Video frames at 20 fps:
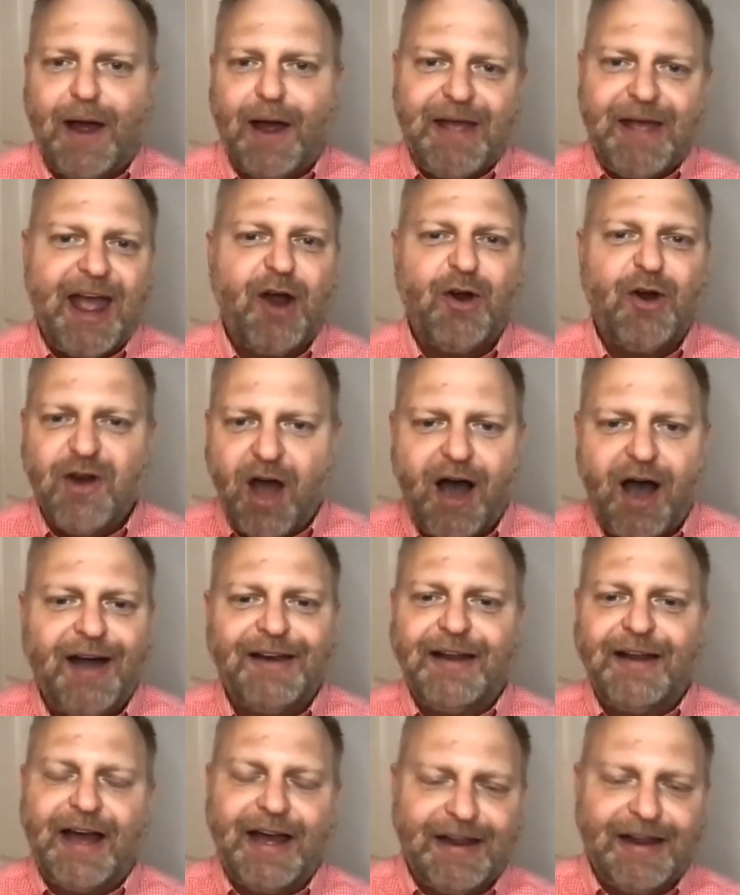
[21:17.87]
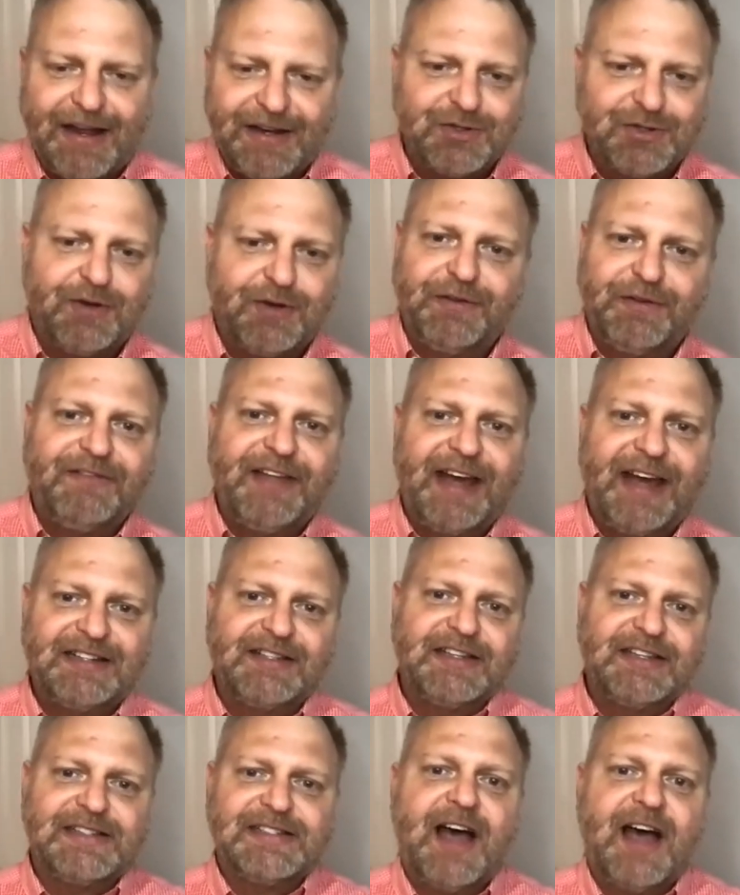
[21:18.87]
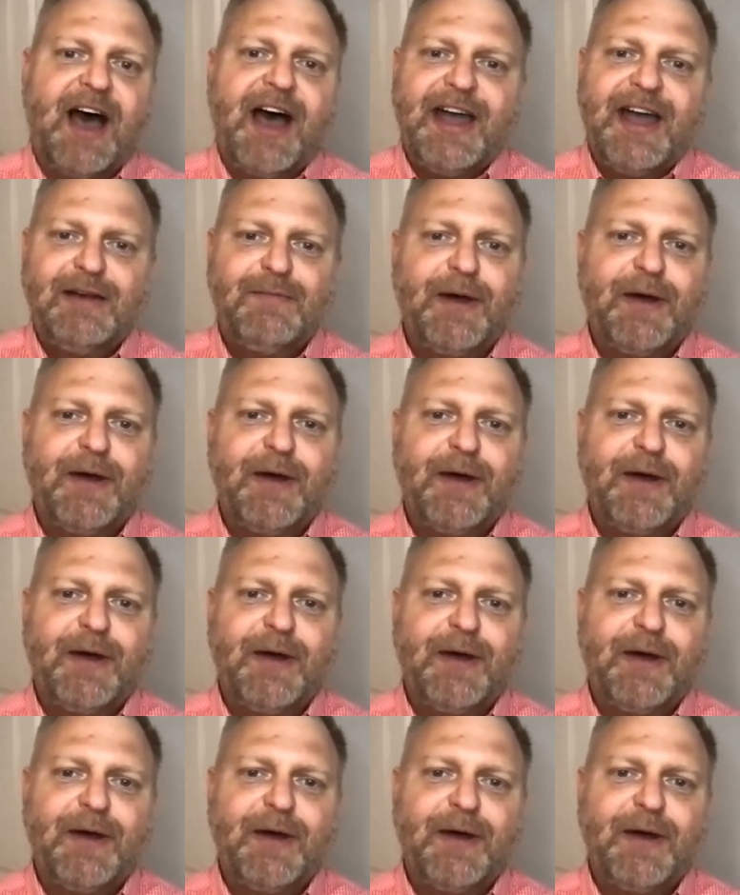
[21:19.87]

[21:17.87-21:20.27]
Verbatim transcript: I'm gay or not, I, I, sort of leave that to the side.